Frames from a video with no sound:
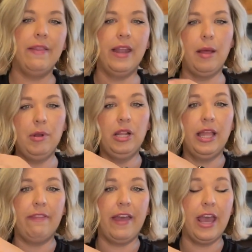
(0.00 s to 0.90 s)
then I'm gonna
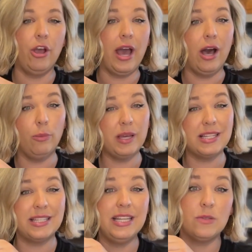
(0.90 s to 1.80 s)
let the air out because
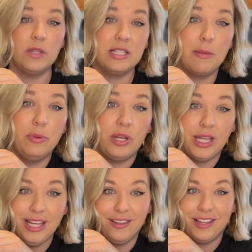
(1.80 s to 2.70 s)
these ones I'm putting
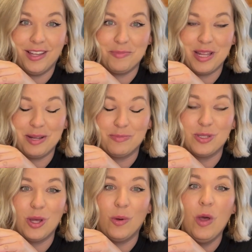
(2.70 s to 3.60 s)
helium in them.
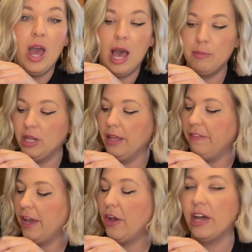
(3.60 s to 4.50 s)
So I'm gonna let
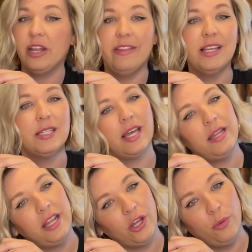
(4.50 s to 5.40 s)
the air out of this and
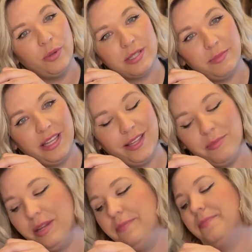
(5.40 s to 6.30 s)
then go put some helium in.